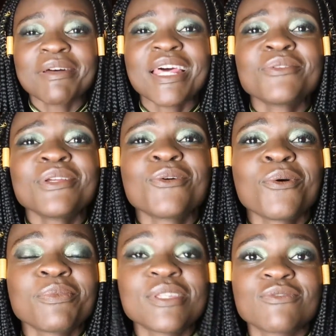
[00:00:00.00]
but I really
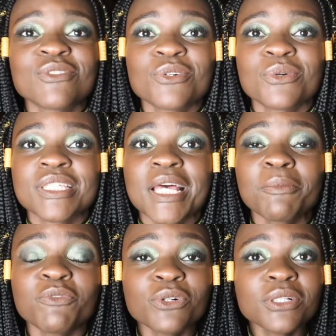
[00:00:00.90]
hope this video was
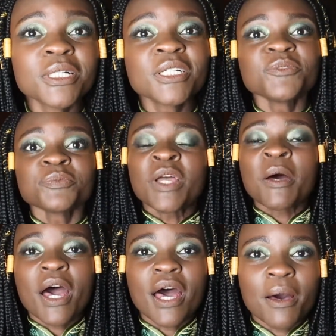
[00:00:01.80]
helpful.
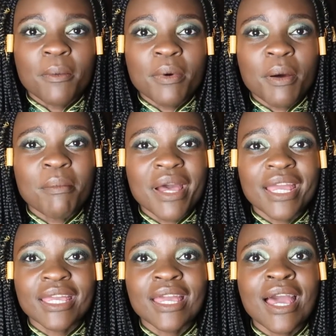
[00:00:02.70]

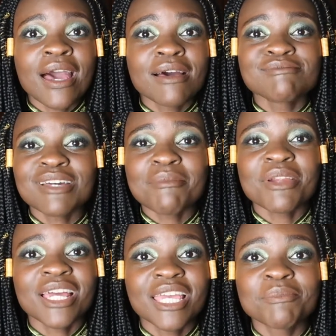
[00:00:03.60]
My
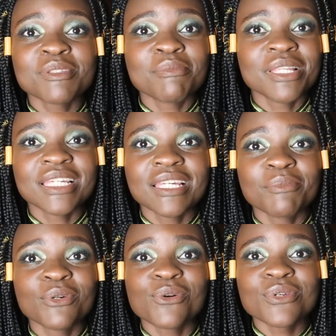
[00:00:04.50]
camera keeps blinking
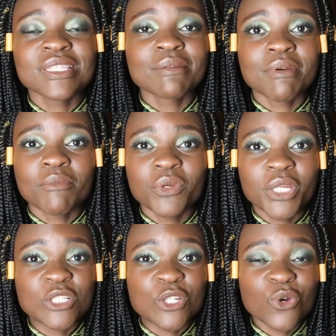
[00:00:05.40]
because the memory
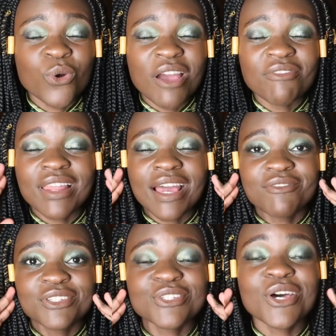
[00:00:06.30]
is low. I feel like I've
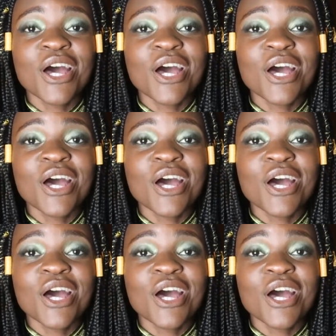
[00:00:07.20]
just